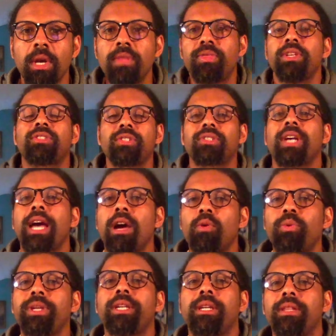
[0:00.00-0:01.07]
This is how
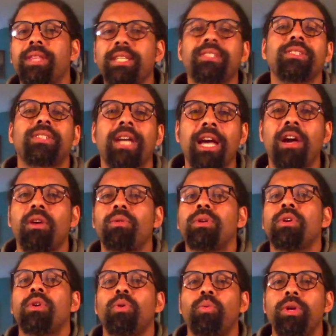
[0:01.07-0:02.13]

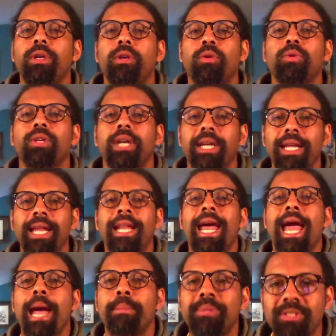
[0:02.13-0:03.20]
we create an
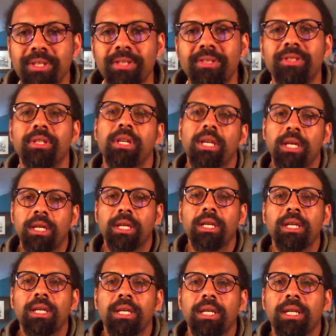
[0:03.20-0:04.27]
absence
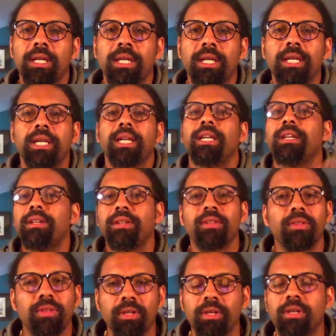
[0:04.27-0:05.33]
in
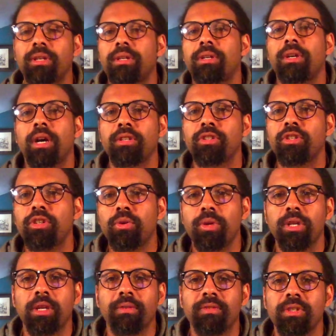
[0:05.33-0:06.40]
the
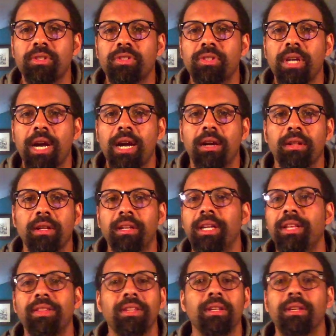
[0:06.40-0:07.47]
continuity of this style
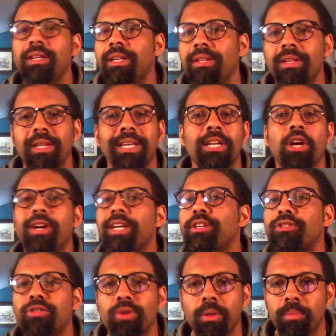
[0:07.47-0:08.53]
in our
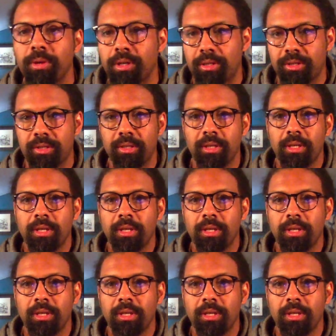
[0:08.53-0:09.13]
history books.